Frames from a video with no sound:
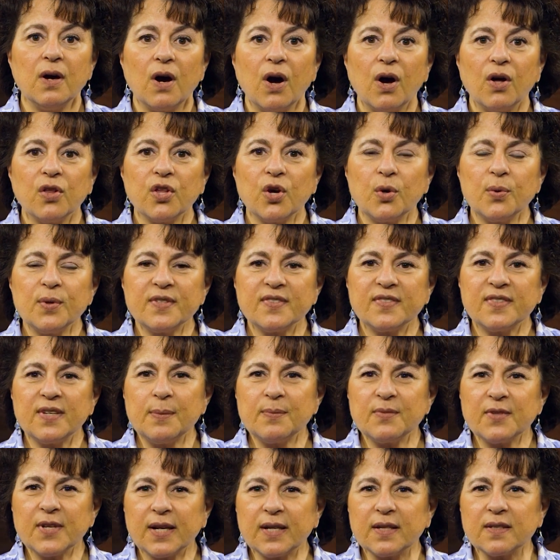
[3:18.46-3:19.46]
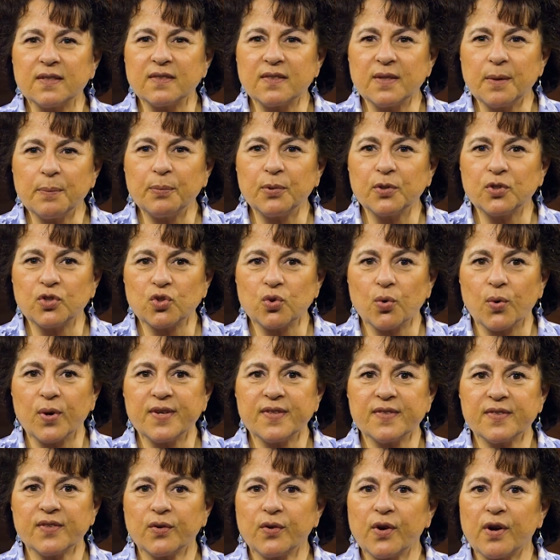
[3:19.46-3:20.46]
Although it seems like a simple
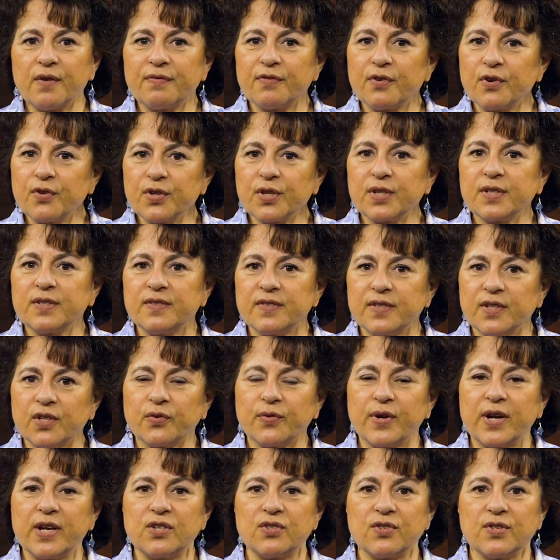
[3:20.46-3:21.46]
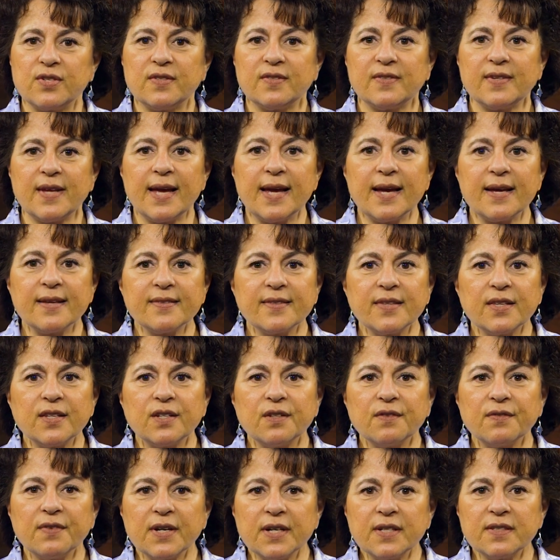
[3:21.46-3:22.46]
choice, there are further considerations as the
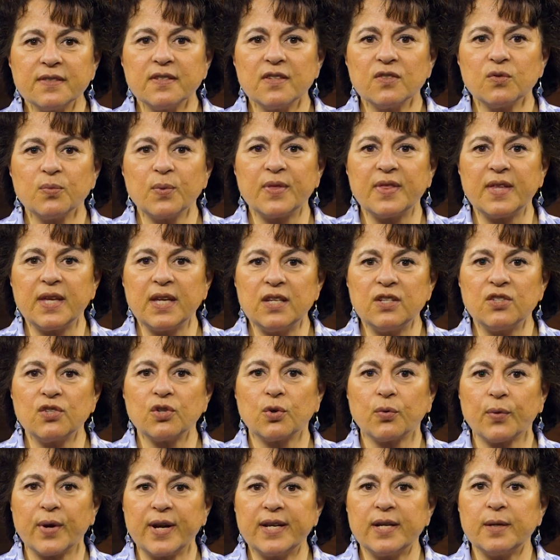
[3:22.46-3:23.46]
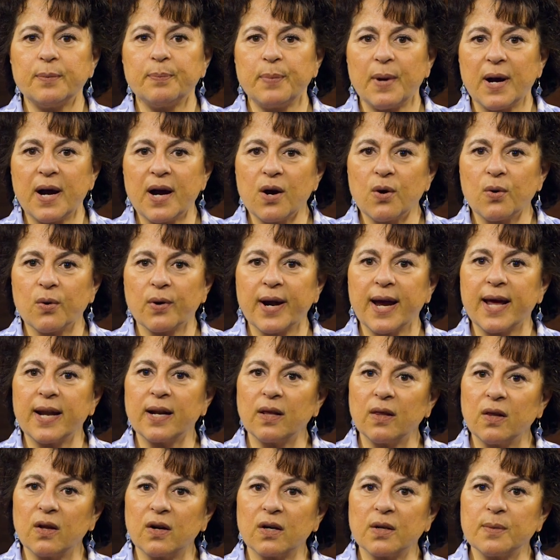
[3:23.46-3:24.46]
devices with integrated power and
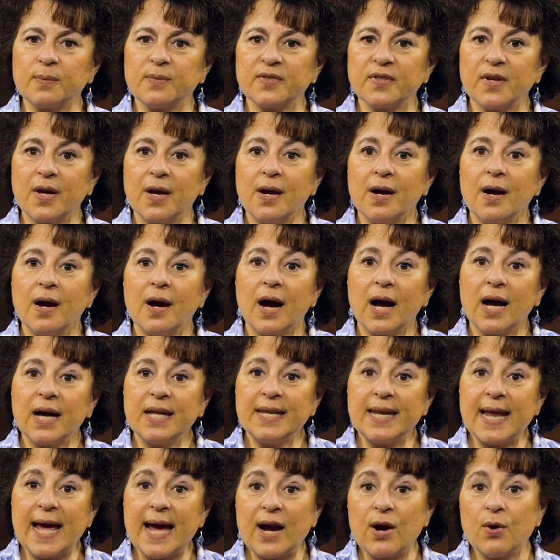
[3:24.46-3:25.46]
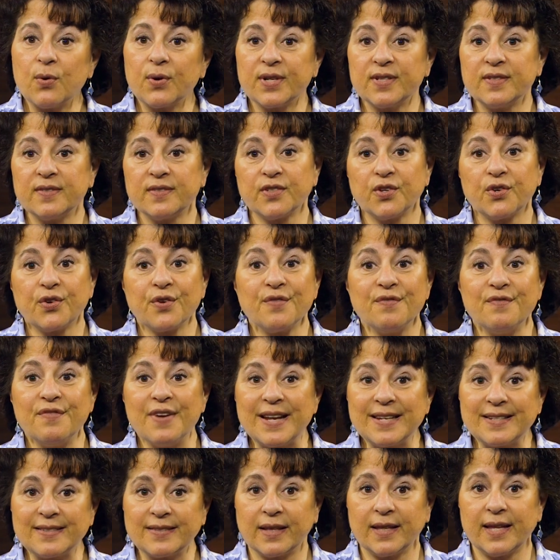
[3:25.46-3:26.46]
alarms are now considered
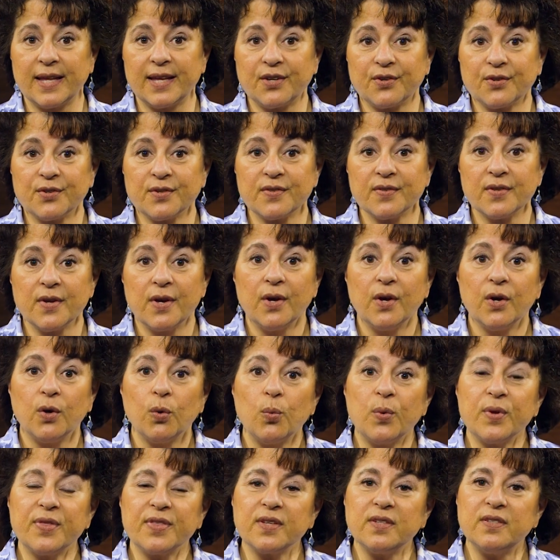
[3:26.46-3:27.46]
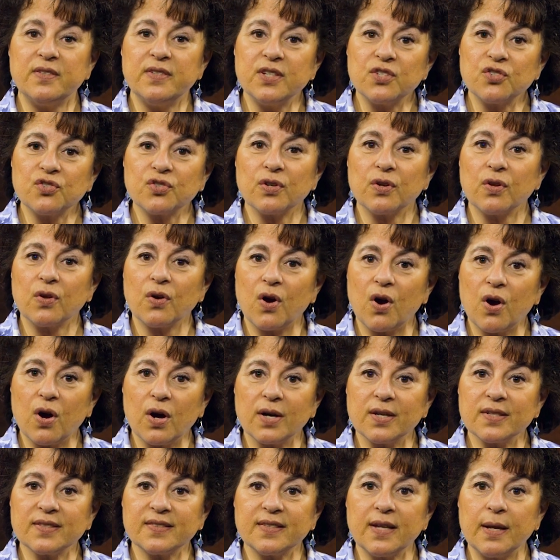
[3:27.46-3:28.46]
ventilators with additional
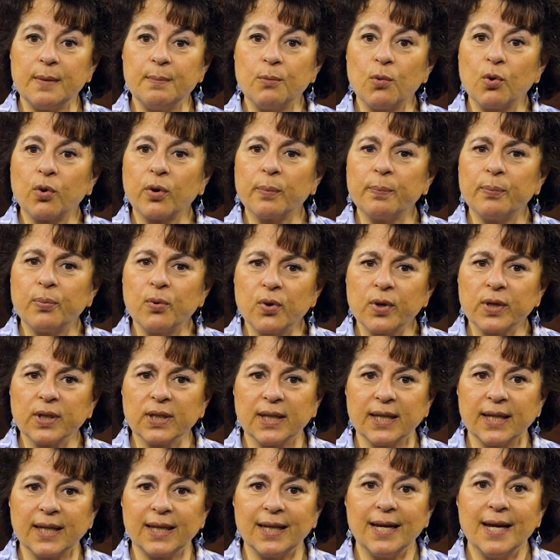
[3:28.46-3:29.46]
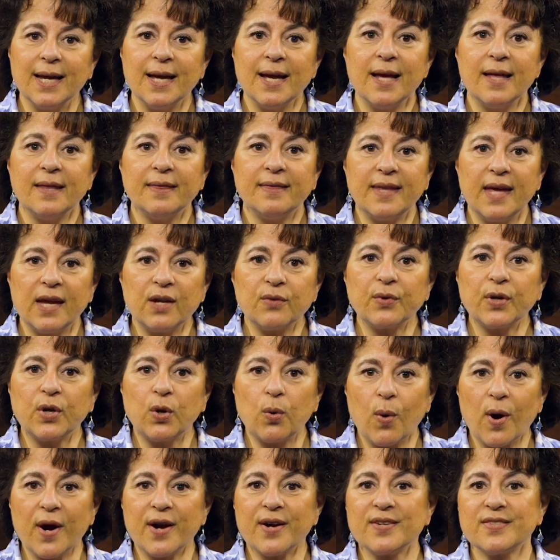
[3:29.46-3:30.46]
cost and more importantly, they
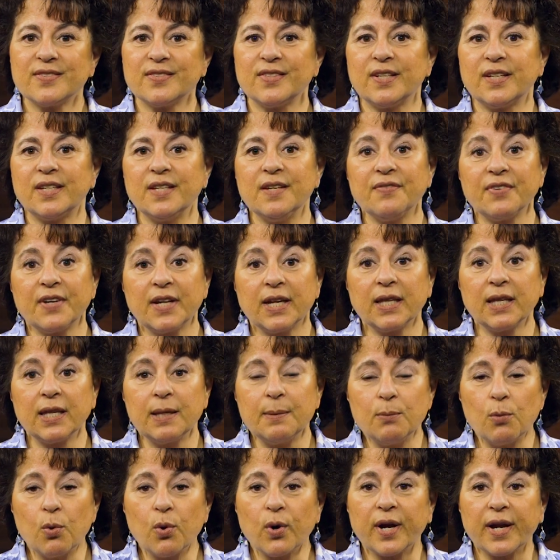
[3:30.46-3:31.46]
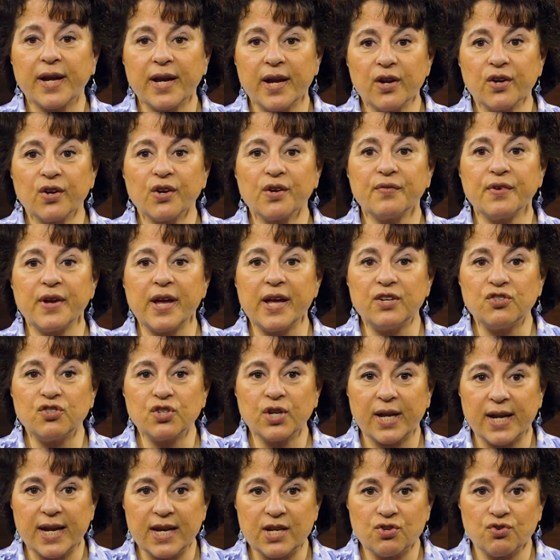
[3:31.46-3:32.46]
require significantly more caregiver
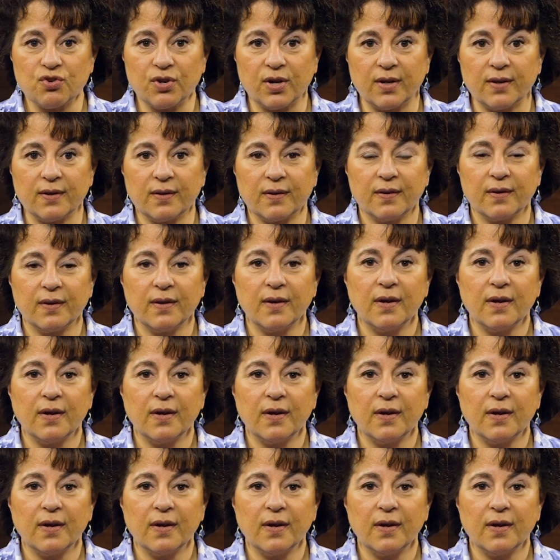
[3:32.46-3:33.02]
education.